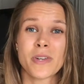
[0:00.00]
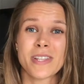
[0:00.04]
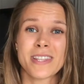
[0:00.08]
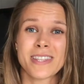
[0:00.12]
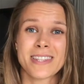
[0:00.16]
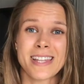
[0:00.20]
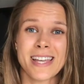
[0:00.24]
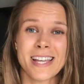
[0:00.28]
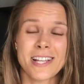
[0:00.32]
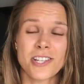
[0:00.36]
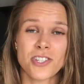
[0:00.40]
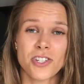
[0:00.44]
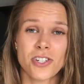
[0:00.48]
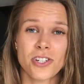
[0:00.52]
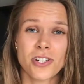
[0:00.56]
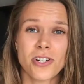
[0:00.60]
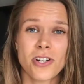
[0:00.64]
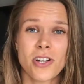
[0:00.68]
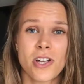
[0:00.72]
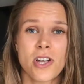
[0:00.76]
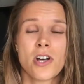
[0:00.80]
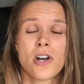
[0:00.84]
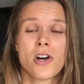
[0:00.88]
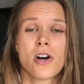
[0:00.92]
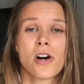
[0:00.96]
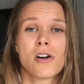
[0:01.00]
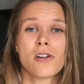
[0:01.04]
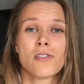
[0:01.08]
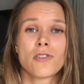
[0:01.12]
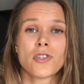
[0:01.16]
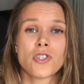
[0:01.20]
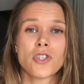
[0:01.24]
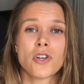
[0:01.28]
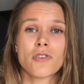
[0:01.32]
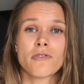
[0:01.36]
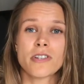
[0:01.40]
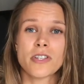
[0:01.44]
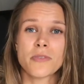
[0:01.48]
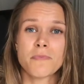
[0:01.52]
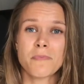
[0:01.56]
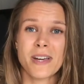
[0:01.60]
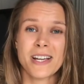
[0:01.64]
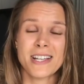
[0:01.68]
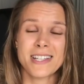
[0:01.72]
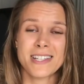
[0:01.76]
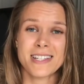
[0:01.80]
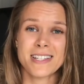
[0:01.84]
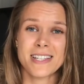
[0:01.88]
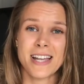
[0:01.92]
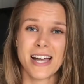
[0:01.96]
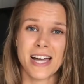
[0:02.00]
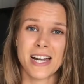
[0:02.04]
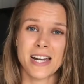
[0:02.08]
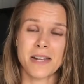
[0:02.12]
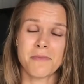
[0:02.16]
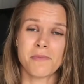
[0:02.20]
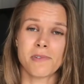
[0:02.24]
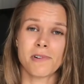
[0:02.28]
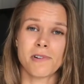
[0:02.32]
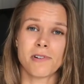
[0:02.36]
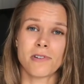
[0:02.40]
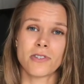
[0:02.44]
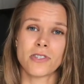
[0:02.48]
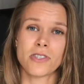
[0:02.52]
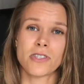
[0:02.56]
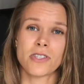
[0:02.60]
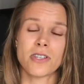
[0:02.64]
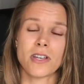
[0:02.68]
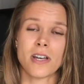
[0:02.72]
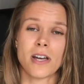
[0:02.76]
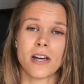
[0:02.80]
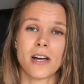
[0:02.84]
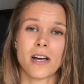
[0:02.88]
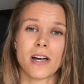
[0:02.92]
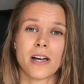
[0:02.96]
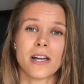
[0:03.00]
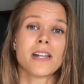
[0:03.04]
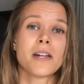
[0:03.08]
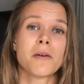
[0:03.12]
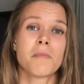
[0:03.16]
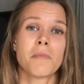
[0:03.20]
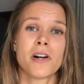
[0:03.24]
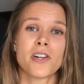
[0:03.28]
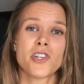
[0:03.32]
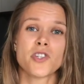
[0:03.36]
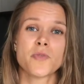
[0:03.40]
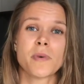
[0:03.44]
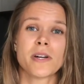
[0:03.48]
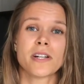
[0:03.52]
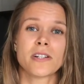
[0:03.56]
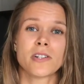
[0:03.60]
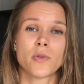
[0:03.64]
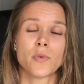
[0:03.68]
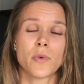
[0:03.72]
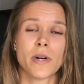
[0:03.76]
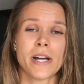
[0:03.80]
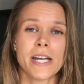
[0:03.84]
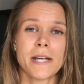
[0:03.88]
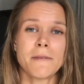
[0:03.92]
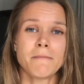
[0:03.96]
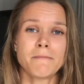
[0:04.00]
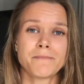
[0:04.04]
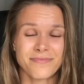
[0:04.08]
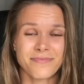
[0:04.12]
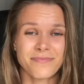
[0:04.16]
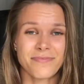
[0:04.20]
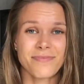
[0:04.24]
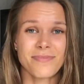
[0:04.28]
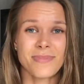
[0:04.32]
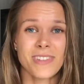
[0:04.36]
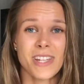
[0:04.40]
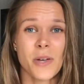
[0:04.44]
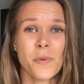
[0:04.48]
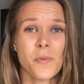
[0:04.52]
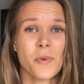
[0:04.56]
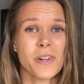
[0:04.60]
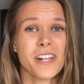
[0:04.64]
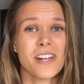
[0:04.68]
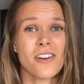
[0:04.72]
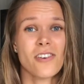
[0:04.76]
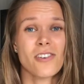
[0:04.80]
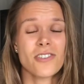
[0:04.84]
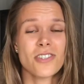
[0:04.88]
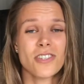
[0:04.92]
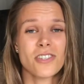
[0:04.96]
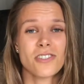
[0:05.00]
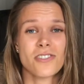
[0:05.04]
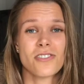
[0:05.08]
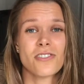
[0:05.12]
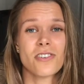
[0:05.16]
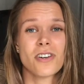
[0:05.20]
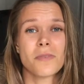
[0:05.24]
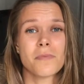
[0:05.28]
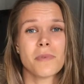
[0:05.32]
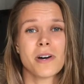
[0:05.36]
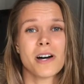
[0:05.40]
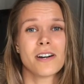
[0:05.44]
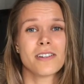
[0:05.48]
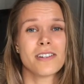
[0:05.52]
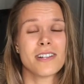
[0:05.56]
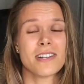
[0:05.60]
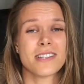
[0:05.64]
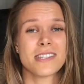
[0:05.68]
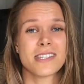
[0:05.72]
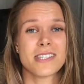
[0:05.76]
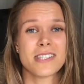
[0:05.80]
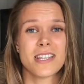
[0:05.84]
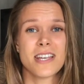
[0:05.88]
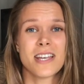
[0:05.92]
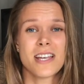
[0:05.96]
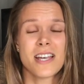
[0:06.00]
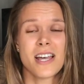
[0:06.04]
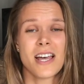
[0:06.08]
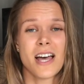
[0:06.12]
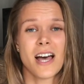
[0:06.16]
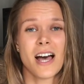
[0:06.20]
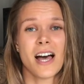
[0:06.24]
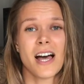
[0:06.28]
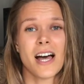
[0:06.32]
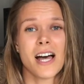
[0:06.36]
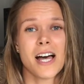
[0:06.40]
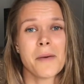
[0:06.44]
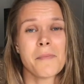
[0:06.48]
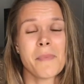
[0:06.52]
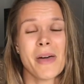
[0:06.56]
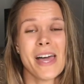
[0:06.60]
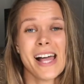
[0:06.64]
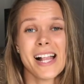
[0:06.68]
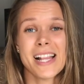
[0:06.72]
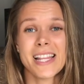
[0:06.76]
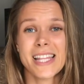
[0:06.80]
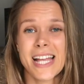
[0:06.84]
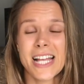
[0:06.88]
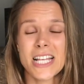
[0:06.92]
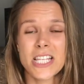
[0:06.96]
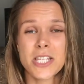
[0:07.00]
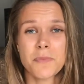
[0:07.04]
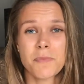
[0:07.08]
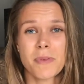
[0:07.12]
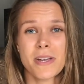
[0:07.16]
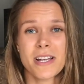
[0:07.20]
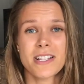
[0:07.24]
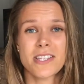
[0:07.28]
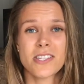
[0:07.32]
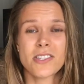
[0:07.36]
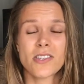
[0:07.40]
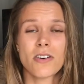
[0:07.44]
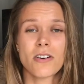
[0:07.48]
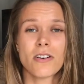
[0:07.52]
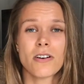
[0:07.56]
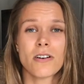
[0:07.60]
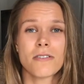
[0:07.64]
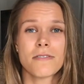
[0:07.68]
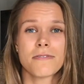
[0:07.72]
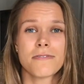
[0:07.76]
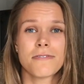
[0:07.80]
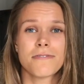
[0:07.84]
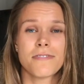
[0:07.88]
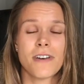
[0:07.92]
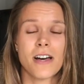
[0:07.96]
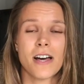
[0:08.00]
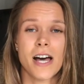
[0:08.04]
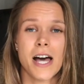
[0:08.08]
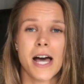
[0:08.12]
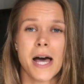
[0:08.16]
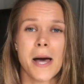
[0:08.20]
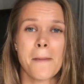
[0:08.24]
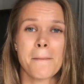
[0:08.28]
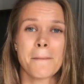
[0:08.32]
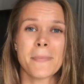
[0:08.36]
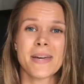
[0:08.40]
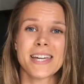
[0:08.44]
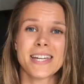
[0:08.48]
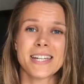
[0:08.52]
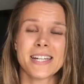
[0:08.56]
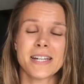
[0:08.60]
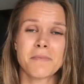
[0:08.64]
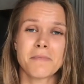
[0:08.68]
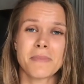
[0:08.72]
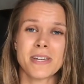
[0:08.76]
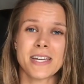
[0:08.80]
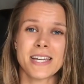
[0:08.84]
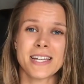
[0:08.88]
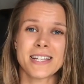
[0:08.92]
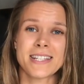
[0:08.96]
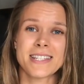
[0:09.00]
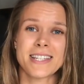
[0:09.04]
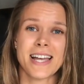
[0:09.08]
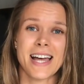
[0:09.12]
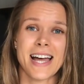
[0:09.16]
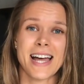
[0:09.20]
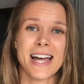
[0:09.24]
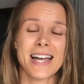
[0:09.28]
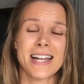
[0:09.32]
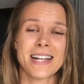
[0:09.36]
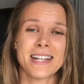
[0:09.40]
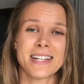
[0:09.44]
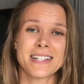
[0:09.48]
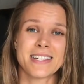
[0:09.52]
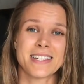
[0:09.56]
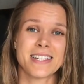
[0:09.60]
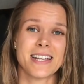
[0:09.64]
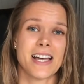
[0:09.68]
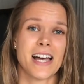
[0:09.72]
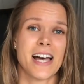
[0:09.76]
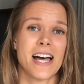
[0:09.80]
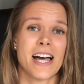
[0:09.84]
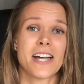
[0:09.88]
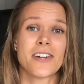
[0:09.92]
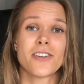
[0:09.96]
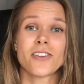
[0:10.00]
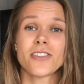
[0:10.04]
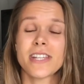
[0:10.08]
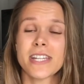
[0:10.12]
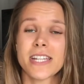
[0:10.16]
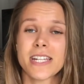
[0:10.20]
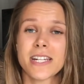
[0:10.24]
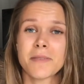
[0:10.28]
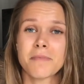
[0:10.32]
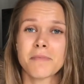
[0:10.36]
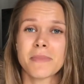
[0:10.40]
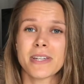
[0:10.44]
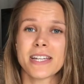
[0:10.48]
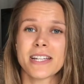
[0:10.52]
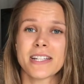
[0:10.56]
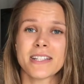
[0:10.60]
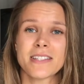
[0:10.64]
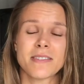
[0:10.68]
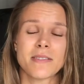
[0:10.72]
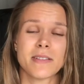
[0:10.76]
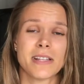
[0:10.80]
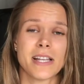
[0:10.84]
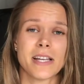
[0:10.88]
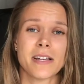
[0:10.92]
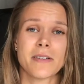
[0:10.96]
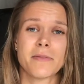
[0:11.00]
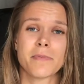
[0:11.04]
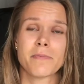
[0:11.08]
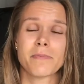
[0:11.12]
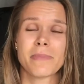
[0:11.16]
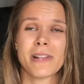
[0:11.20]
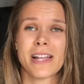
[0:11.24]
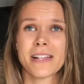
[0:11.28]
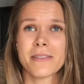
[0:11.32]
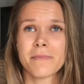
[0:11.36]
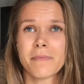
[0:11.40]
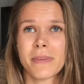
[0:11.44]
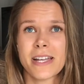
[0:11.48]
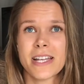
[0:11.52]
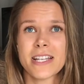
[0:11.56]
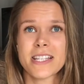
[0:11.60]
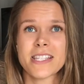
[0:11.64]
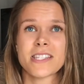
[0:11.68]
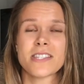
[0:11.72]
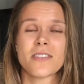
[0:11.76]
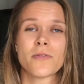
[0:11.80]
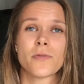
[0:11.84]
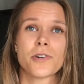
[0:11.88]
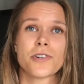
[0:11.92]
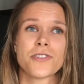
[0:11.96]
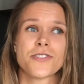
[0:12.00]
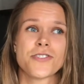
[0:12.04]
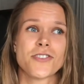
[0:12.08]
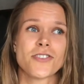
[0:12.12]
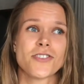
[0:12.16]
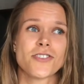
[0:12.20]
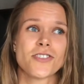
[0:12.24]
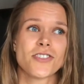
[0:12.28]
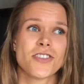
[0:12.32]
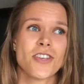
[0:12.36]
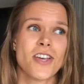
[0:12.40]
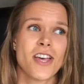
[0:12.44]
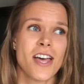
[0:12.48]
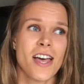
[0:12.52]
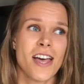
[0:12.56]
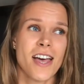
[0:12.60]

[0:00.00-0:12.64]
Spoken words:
with nature, also respecting the animals in a much better way. What they also talk about is health aspects of eating meat and not eating meat, like plant-based versus